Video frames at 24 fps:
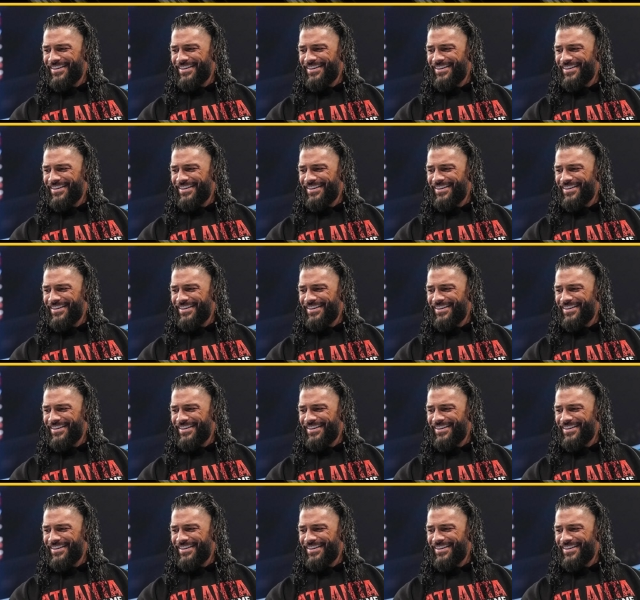
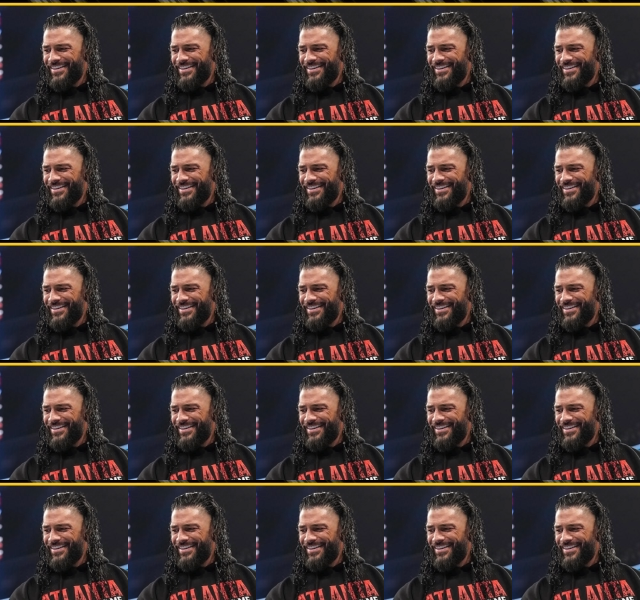
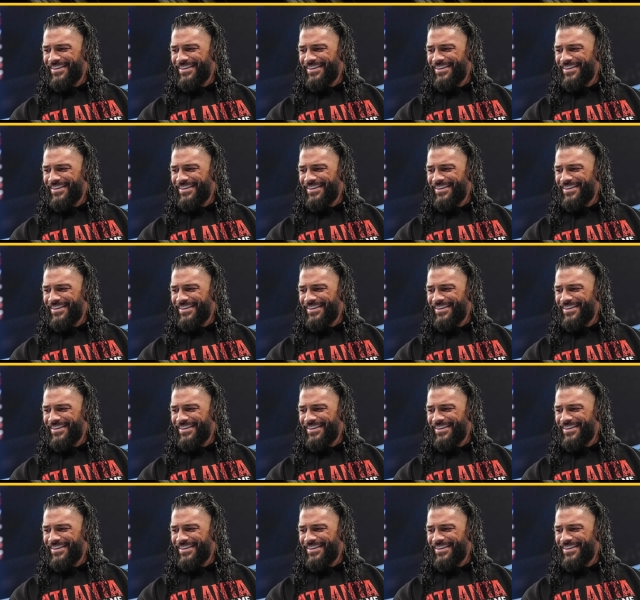
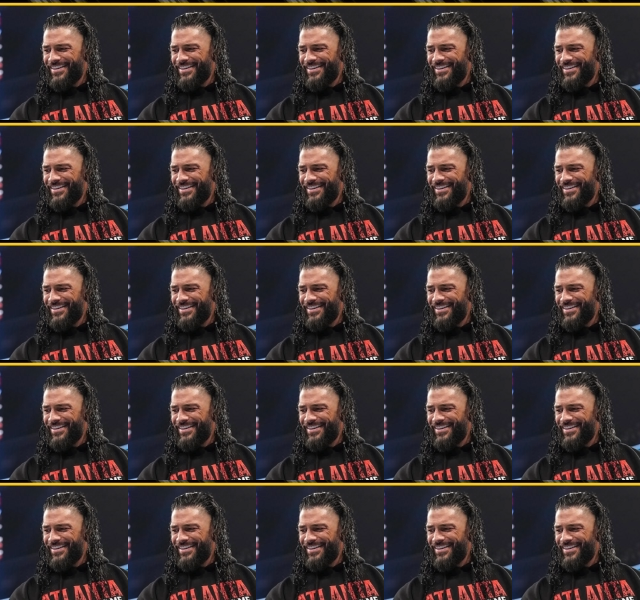
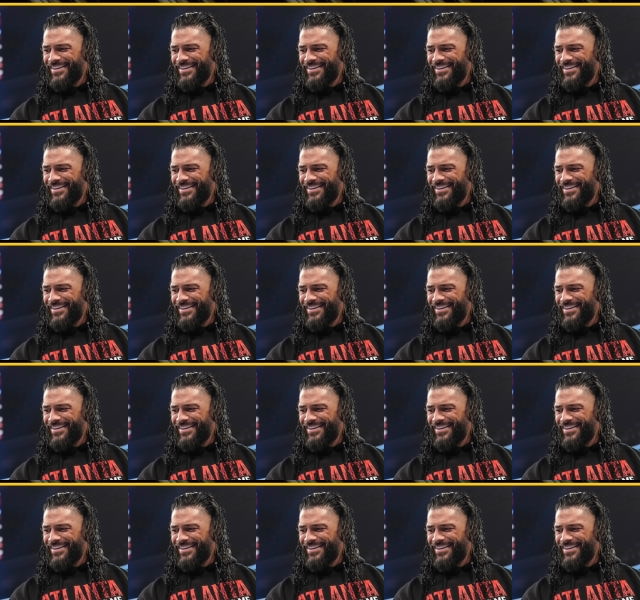
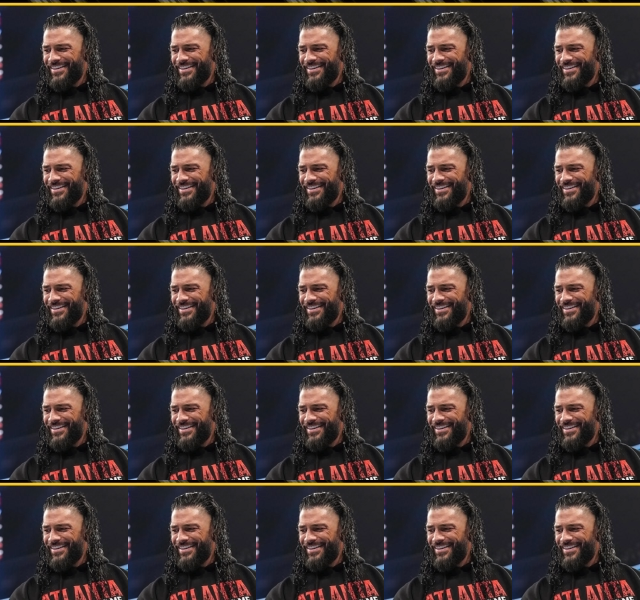
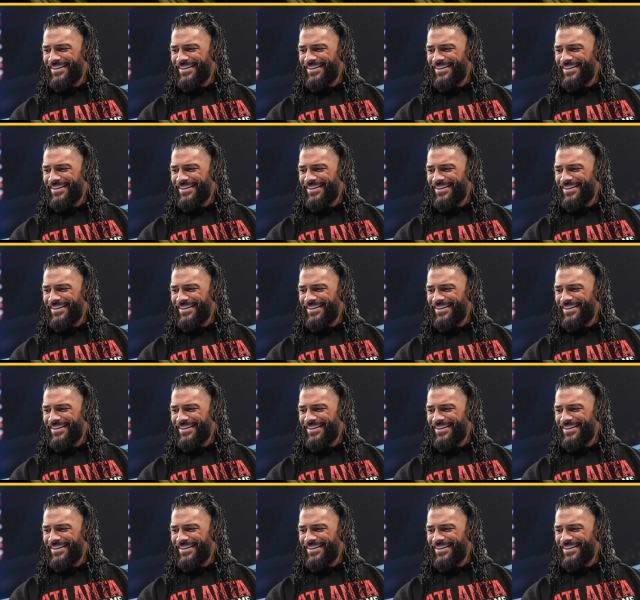
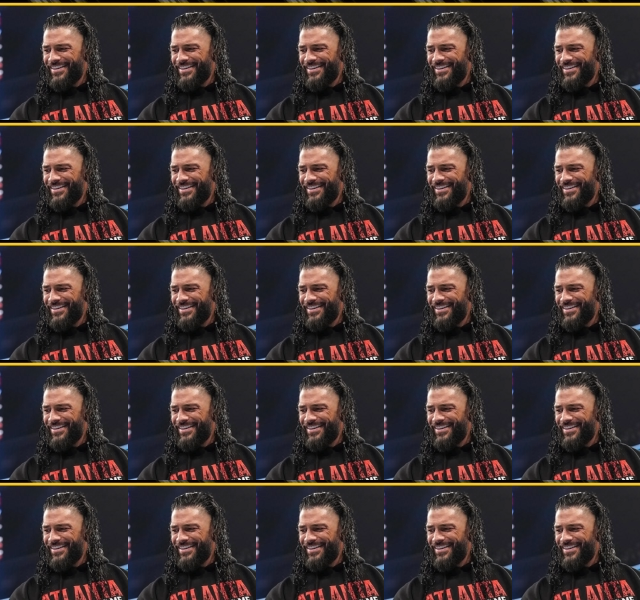[no speech]